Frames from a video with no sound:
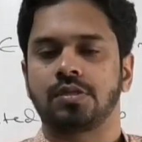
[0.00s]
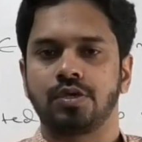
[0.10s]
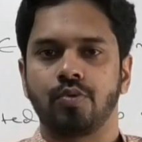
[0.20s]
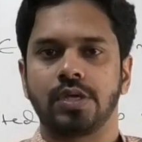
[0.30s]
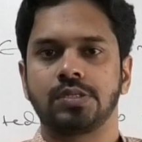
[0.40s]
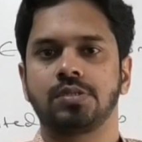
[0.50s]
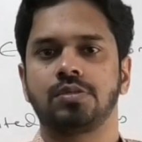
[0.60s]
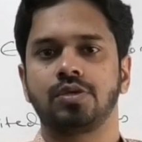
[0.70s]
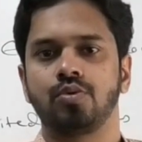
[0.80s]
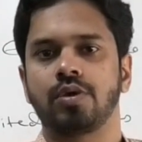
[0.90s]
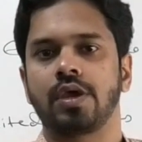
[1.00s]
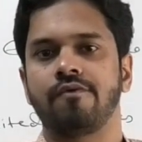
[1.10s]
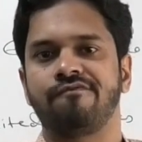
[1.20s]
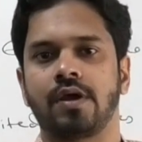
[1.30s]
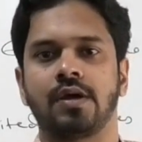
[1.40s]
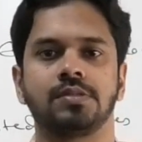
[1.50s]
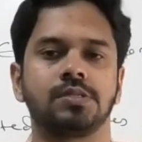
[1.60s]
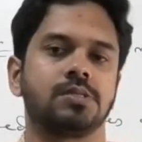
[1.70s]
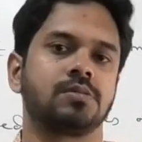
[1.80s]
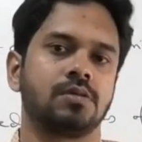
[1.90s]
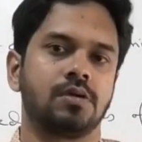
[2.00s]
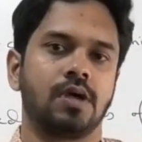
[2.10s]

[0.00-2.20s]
the US, the UK, France,